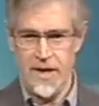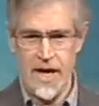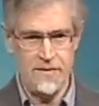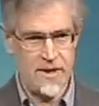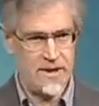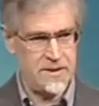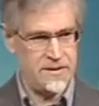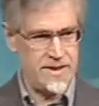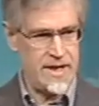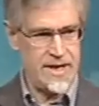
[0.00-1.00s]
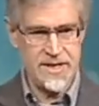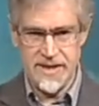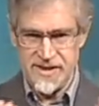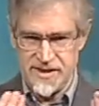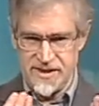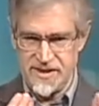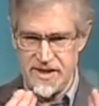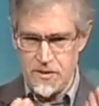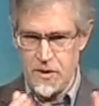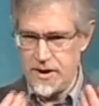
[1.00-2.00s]
And then the idea is to
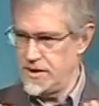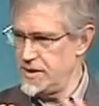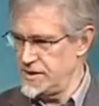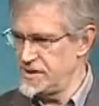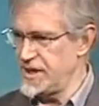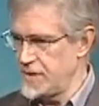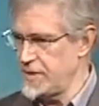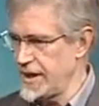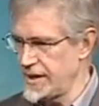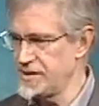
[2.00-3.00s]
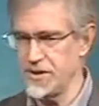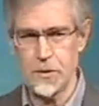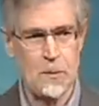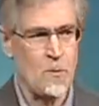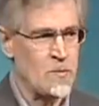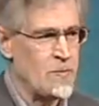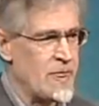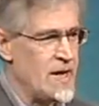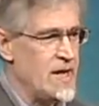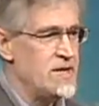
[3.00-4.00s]
see what the skin reacts to.
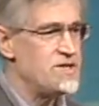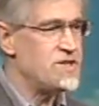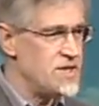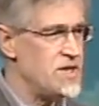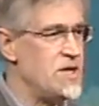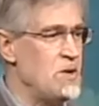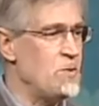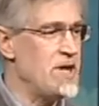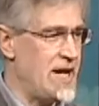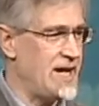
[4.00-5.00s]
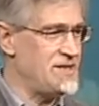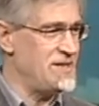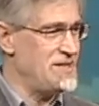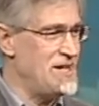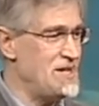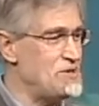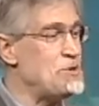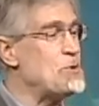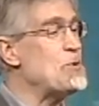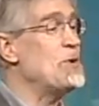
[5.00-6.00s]
She reacted
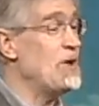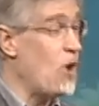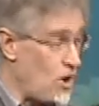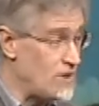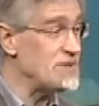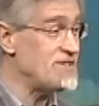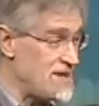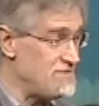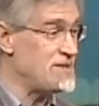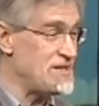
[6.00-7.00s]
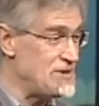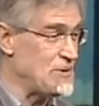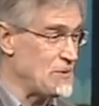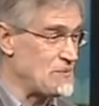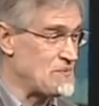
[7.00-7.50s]
to all 72.